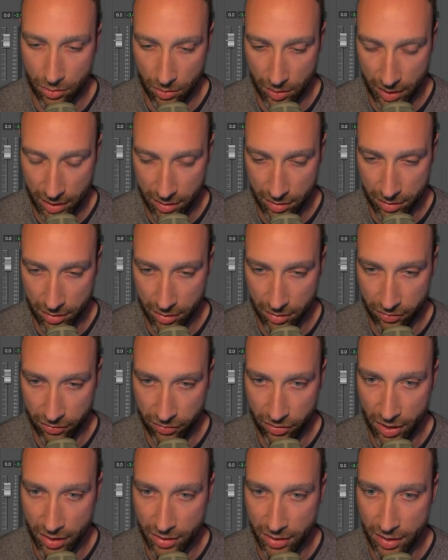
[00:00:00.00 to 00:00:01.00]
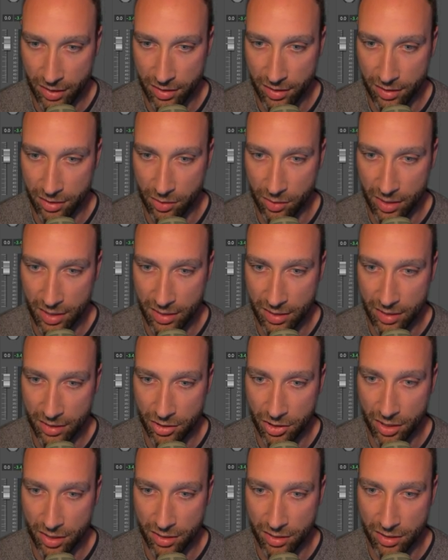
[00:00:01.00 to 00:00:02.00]
Here's the first instance. So this
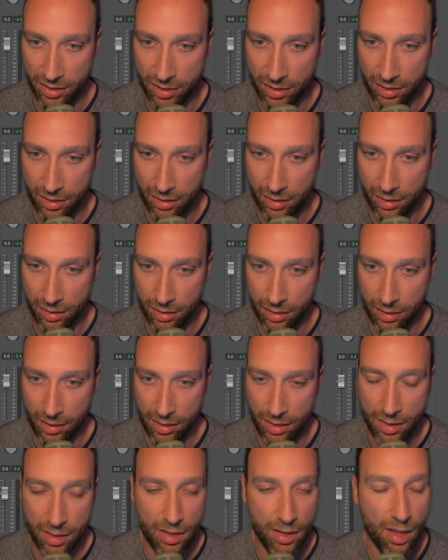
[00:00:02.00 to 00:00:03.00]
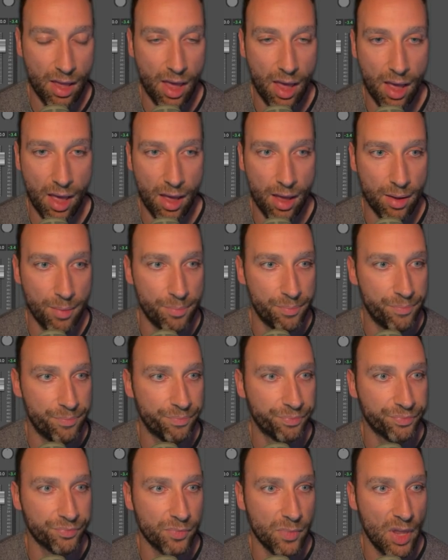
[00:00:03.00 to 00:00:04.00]
is just
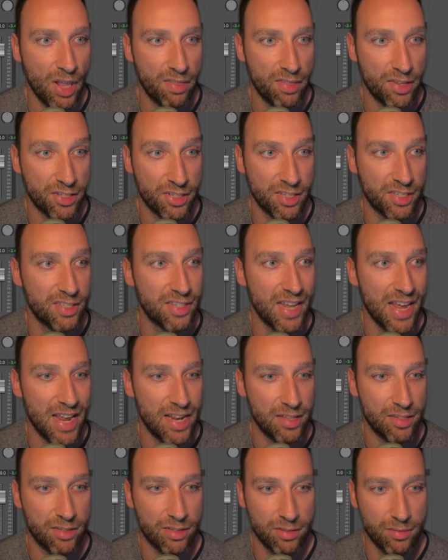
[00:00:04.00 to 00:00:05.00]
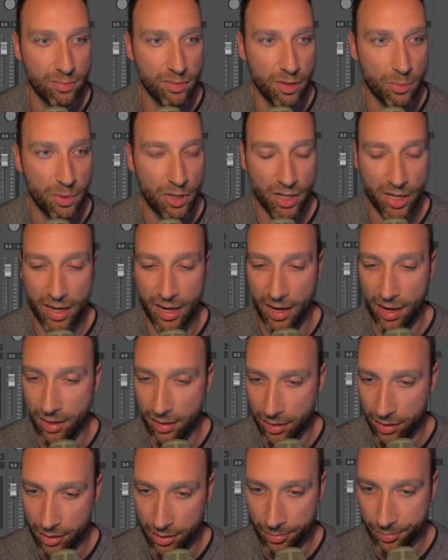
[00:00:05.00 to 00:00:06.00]
the sustains that we're looking at
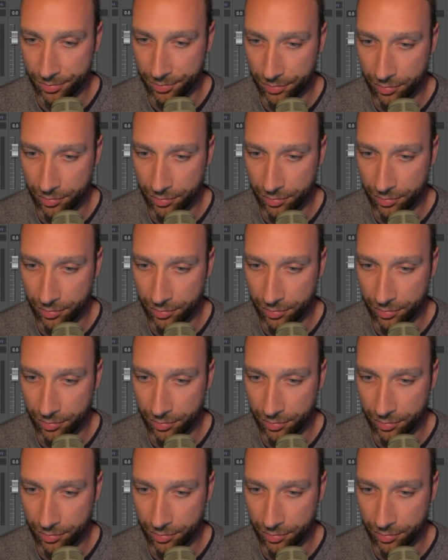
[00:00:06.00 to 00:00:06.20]
here.